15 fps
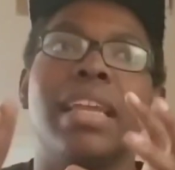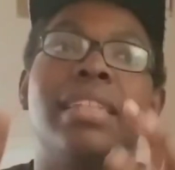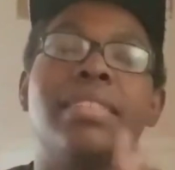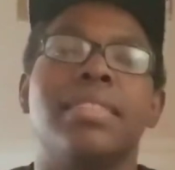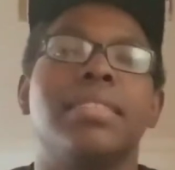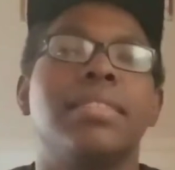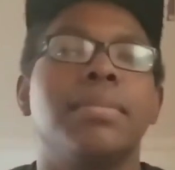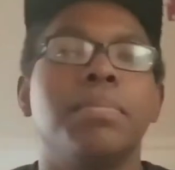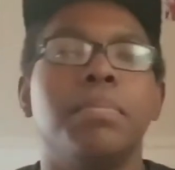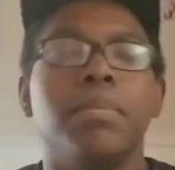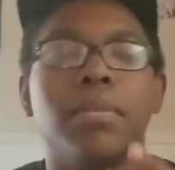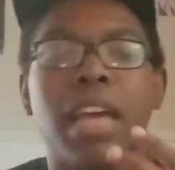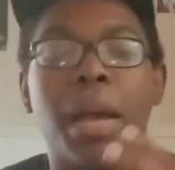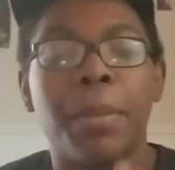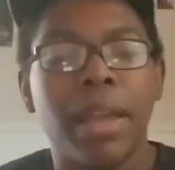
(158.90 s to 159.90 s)
it's,
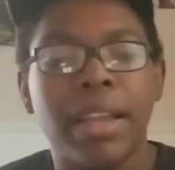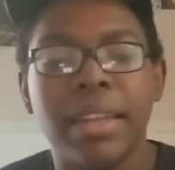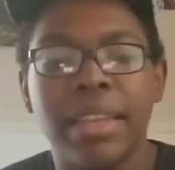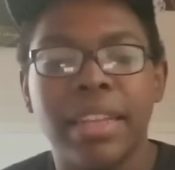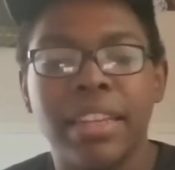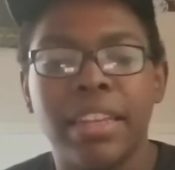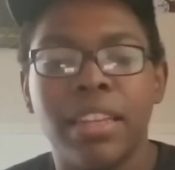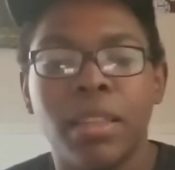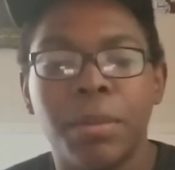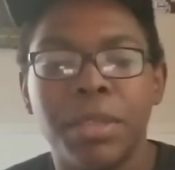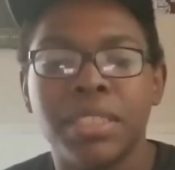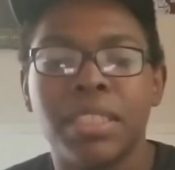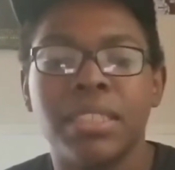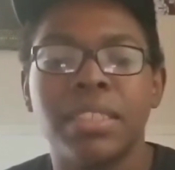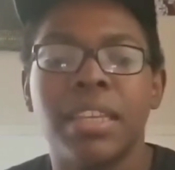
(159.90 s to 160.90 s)
I'm not going to get into
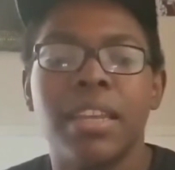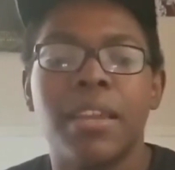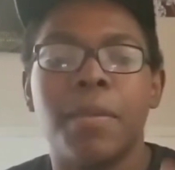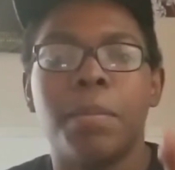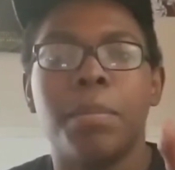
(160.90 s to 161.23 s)
the business,